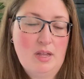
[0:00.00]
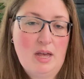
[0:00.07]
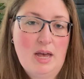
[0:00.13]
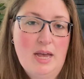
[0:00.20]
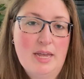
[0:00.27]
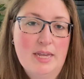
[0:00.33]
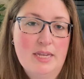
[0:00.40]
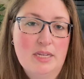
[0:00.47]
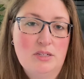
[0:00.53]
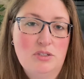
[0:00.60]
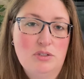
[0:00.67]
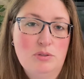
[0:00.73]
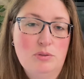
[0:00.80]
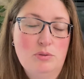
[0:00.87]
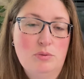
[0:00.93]
I
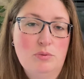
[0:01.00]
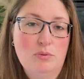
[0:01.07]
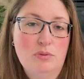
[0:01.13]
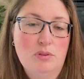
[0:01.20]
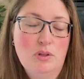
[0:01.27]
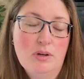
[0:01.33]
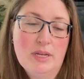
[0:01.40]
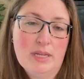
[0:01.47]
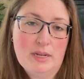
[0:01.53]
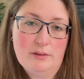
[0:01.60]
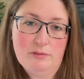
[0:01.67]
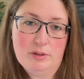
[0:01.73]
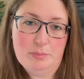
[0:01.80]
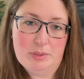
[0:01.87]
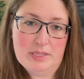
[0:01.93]
do look at
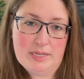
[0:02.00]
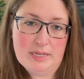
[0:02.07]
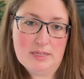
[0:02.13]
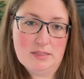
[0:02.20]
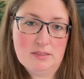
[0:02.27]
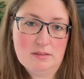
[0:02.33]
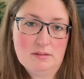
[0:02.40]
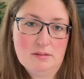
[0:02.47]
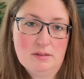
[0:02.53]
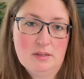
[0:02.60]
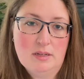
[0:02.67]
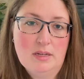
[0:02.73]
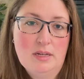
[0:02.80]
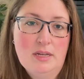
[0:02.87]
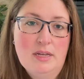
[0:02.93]
every plant
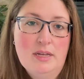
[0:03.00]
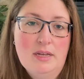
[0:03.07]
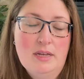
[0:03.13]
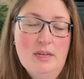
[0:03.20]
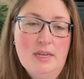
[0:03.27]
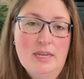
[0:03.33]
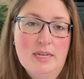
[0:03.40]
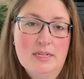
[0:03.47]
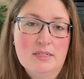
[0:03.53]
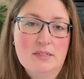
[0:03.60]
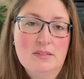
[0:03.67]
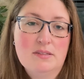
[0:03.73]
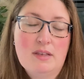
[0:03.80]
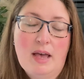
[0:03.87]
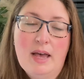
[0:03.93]
and
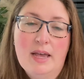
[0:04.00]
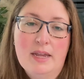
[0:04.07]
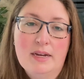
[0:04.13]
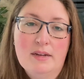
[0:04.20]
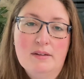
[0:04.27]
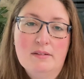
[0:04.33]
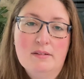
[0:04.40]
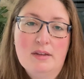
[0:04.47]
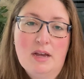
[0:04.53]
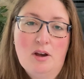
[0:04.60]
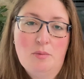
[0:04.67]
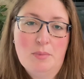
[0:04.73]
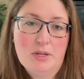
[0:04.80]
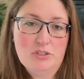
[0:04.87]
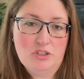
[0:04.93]
decide how
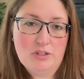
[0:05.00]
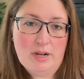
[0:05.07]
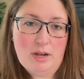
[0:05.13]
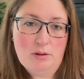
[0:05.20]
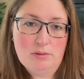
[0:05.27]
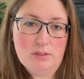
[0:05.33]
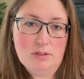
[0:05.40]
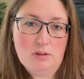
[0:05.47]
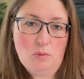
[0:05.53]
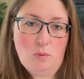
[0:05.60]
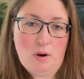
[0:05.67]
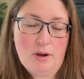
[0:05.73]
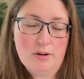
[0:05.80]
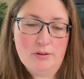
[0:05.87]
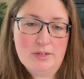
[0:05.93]
much or how little
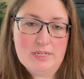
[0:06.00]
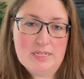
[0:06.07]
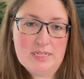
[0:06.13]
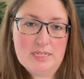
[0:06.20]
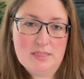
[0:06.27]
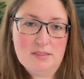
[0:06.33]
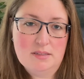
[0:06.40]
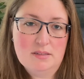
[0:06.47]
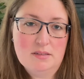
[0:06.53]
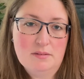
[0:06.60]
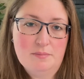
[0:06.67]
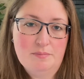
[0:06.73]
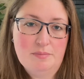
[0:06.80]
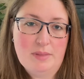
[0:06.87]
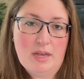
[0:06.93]
water it needs
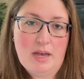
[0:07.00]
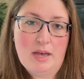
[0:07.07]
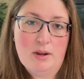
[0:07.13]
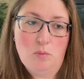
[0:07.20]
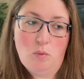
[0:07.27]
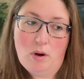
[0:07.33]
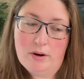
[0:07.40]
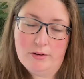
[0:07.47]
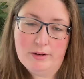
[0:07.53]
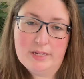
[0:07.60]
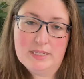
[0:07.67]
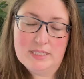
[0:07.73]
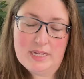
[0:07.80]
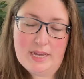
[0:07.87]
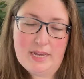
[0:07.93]
on watering
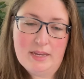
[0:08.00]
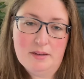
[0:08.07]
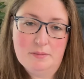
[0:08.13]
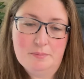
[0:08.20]
day.